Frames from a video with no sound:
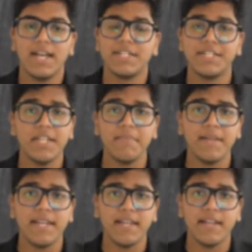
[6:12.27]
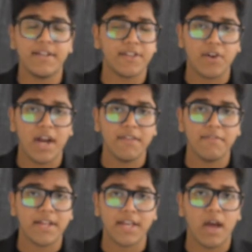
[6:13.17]
GDP does not
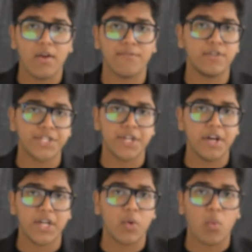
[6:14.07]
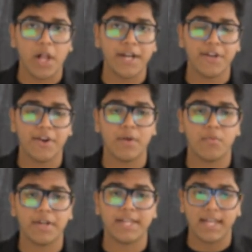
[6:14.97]
even account for charity or voluntary
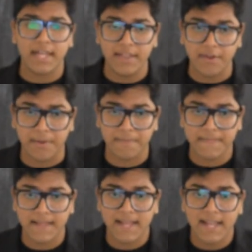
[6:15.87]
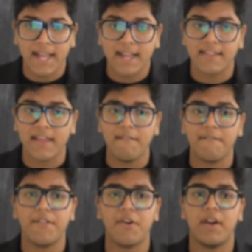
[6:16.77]
work either. Say
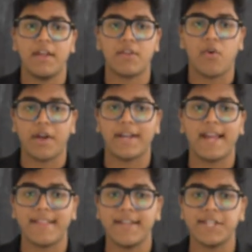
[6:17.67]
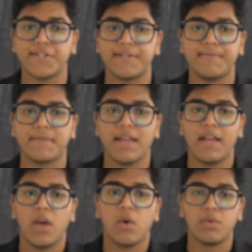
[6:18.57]
if there is an organization
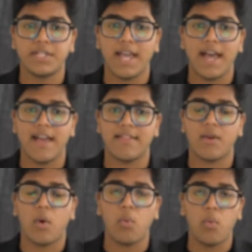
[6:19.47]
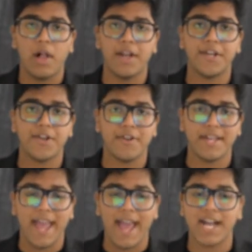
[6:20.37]
which has
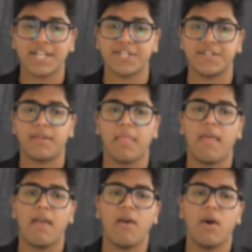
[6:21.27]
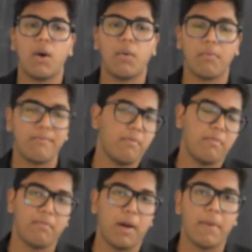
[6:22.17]
voluntary action
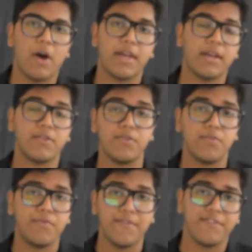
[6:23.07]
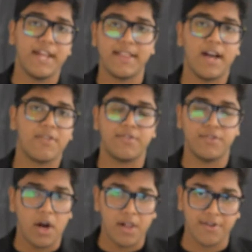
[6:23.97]
amounting to
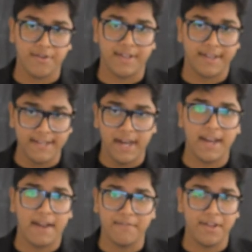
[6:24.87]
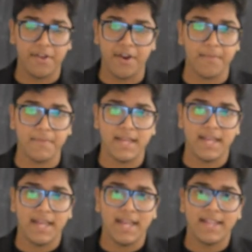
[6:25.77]
$58,000 done every year,
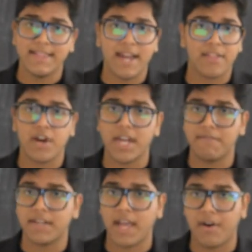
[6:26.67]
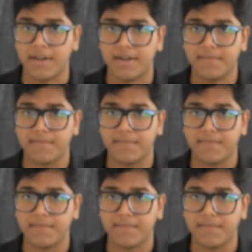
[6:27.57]
that is not even counted.